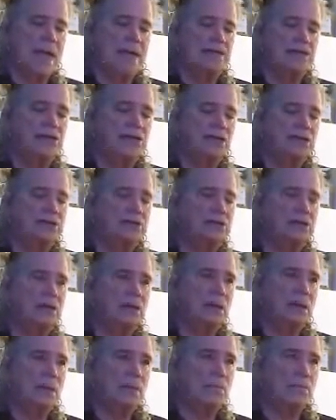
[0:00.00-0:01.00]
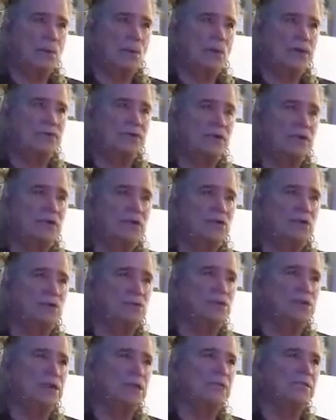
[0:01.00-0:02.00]
and just point an
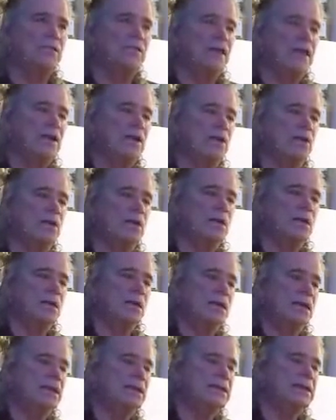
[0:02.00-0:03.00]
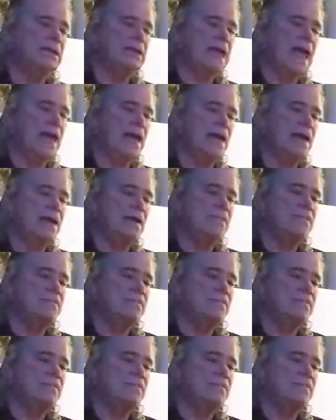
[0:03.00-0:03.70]
accusing finger instead.